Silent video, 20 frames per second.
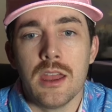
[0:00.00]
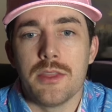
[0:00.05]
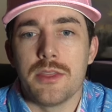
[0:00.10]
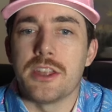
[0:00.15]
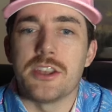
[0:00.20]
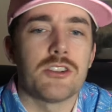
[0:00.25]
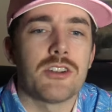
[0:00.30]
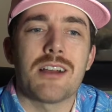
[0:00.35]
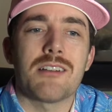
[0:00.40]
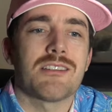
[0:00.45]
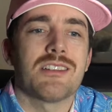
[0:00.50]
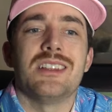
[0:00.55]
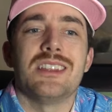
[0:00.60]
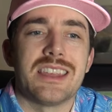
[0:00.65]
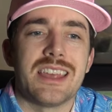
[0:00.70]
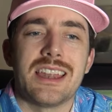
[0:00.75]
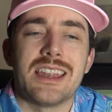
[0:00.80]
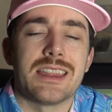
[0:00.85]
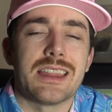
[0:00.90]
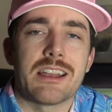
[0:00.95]
then you're not really
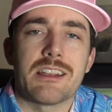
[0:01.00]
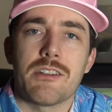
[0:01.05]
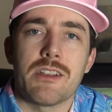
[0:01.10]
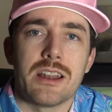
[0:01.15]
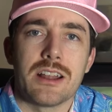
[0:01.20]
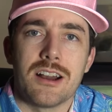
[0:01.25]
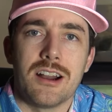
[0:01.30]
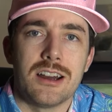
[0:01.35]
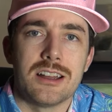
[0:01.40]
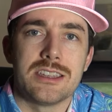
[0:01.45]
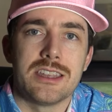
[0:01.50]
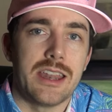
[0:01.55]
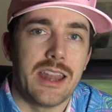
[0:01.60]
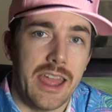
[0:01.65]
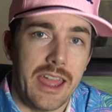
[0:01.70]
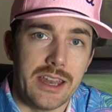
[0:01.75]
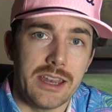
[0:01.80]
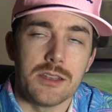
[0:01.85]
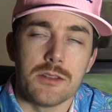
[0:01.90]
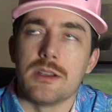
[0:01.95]
getting that great of content
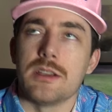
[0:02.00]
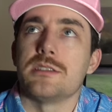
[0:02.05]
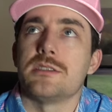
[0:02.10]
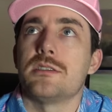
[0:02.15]
anyway.